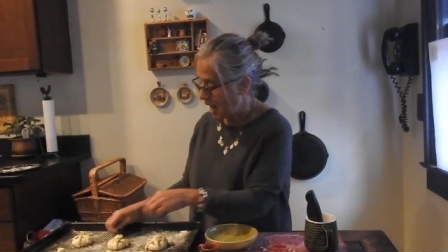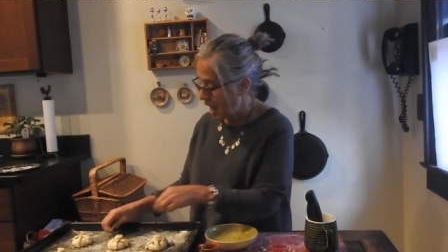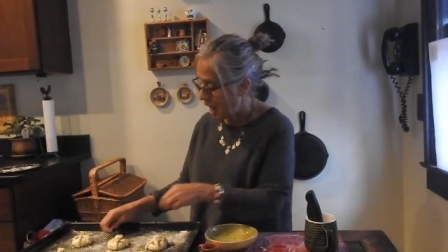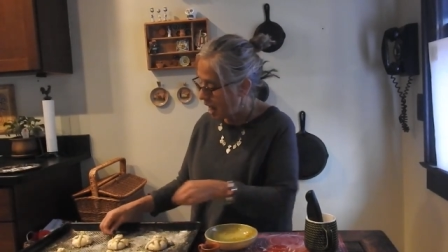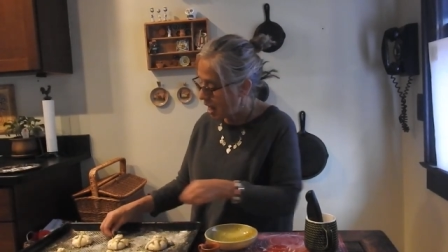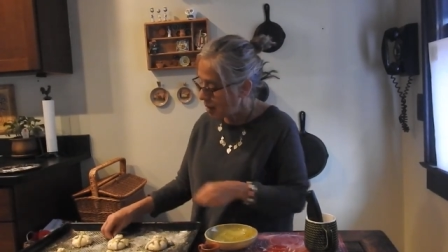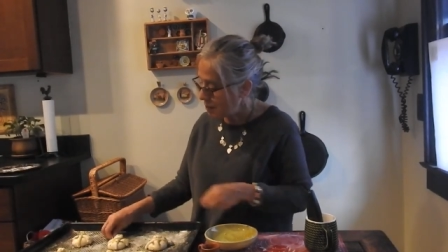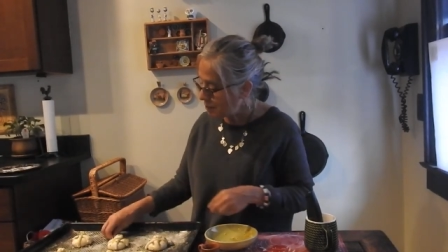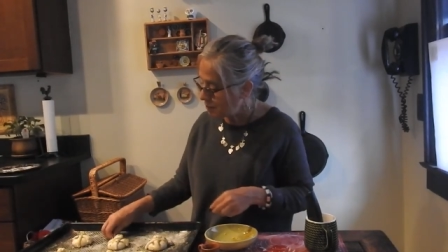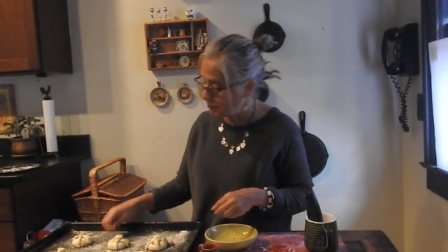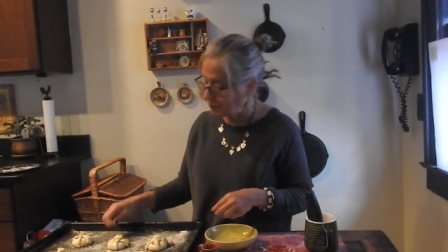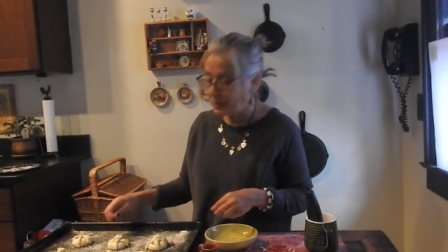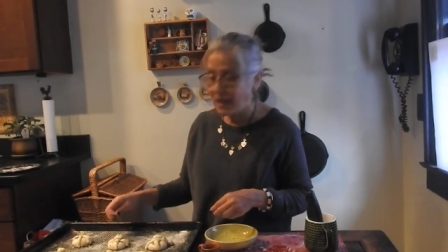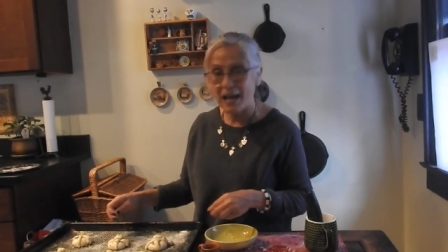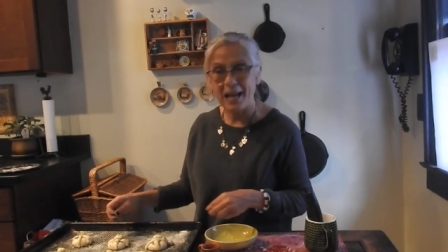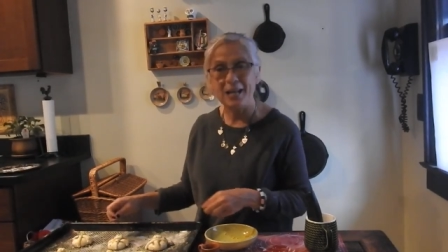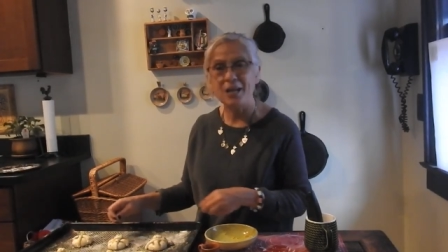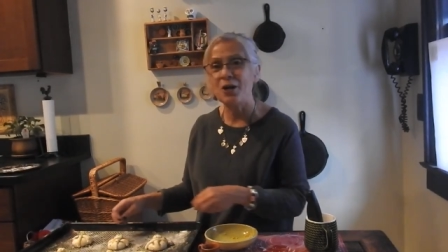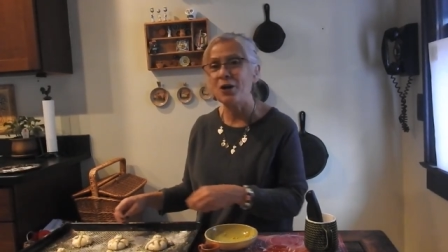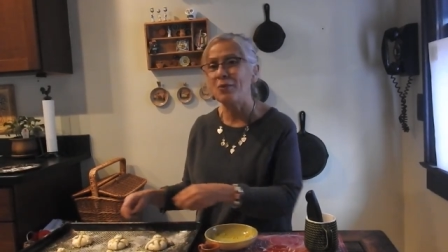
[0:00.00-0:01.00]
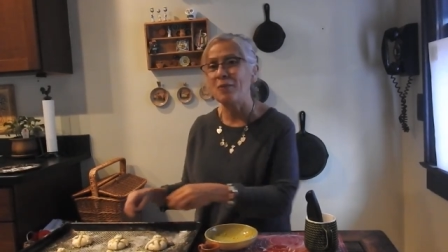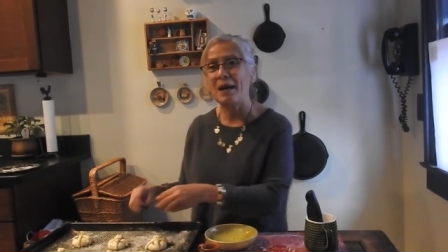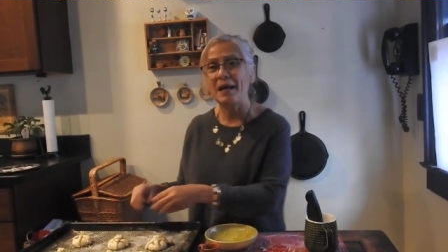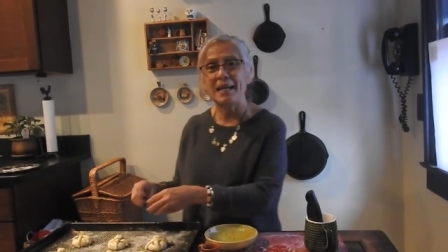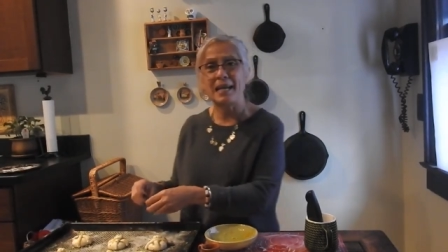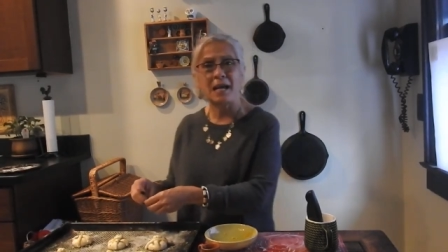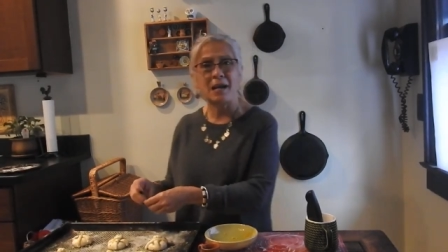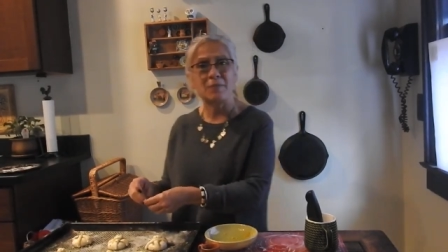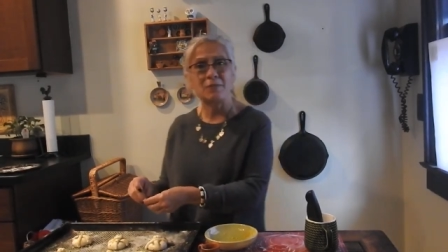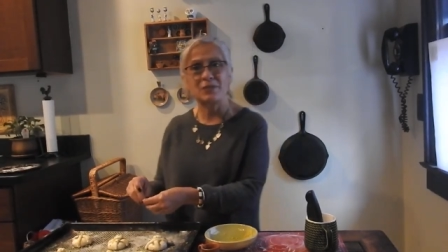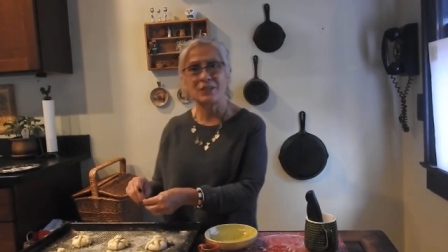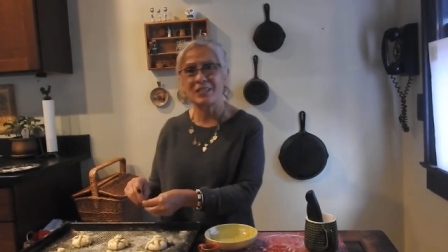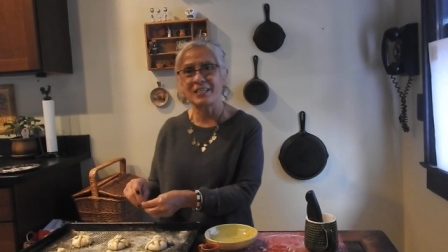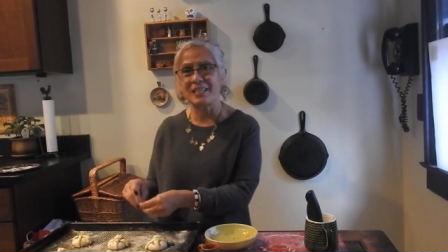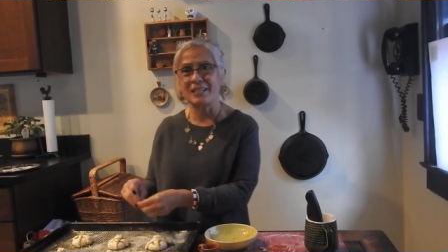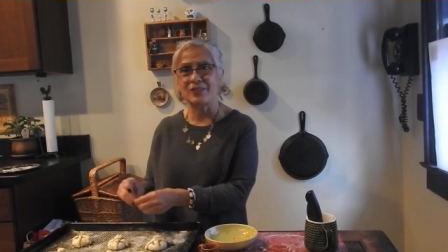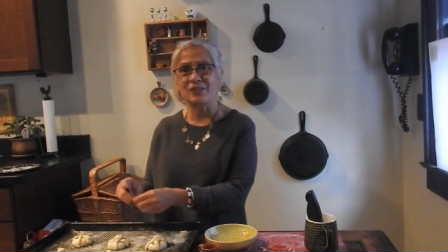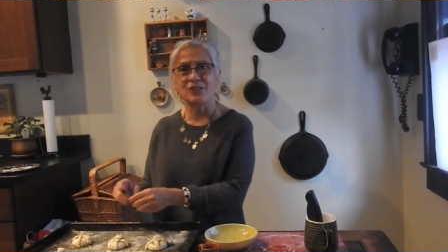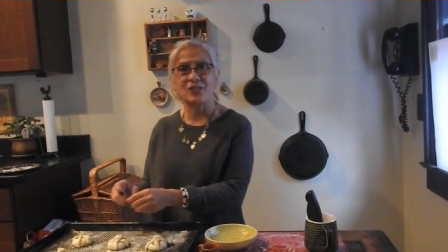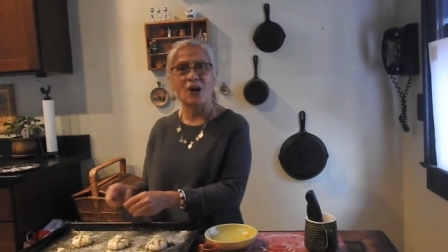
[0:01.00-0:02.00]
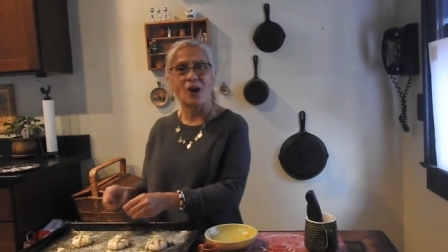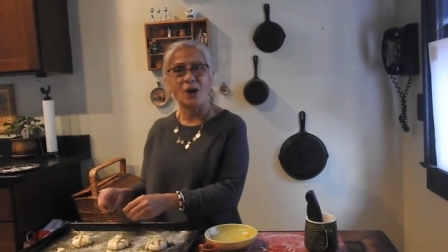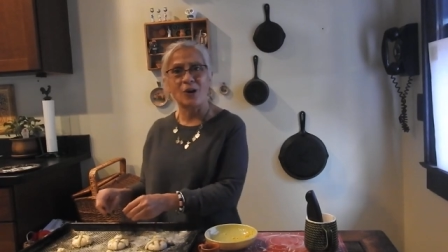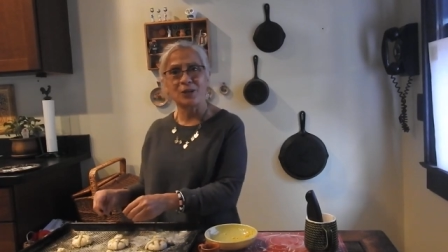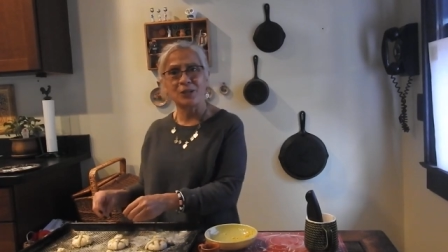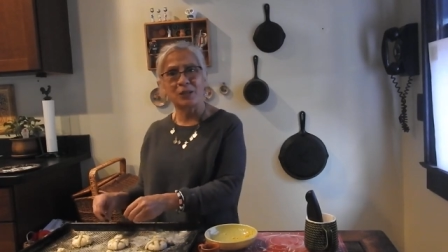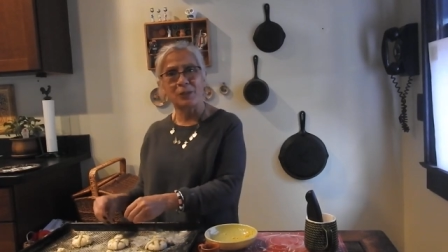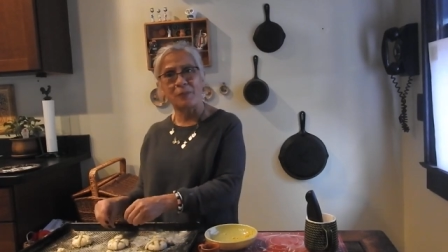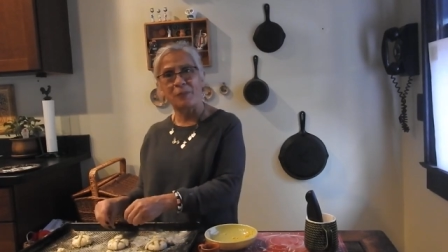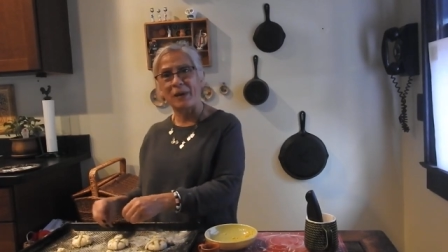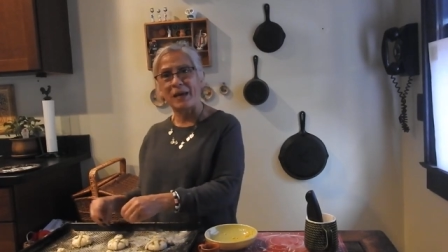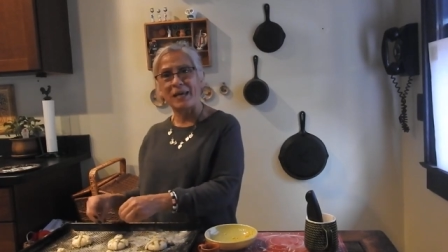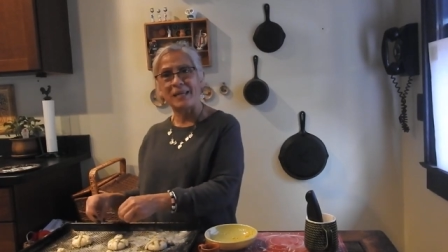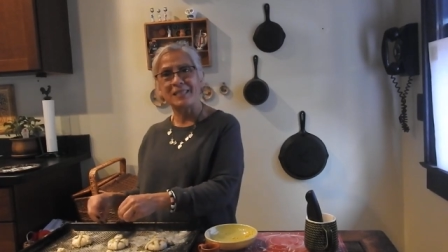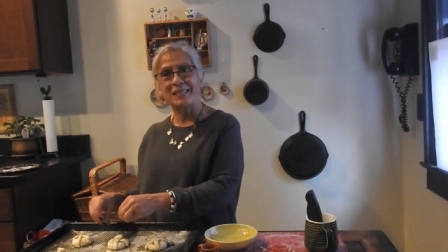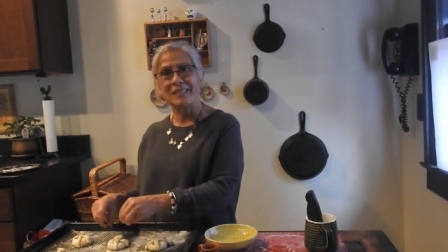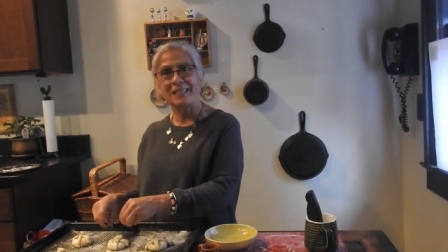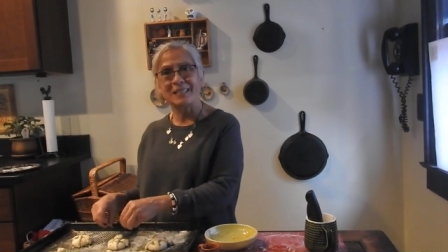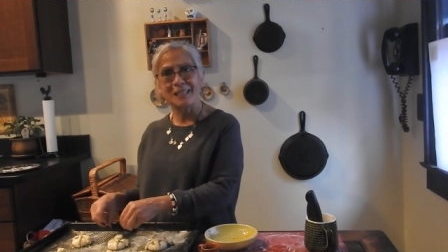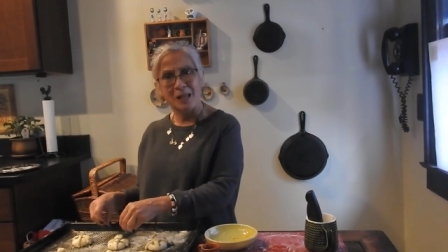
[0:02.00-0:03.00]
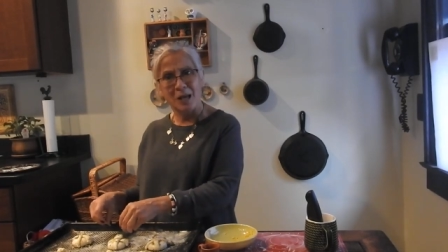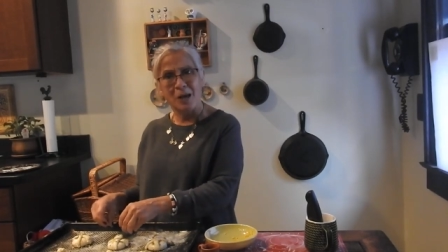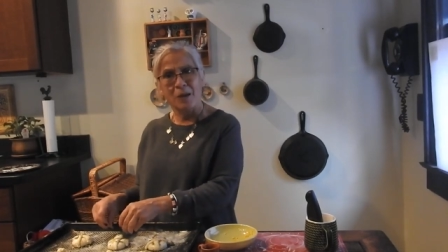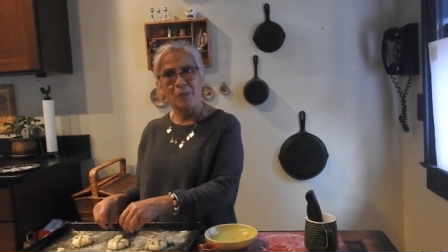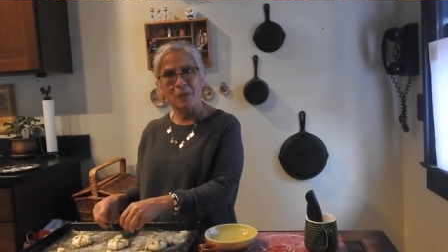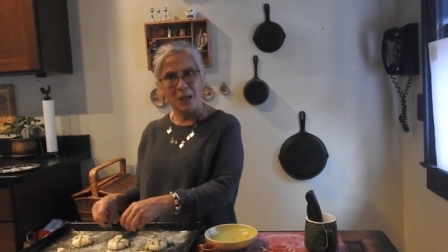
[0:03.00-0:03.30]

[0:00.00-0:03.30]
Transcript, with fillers: Um, I know my camera skills aren't the best,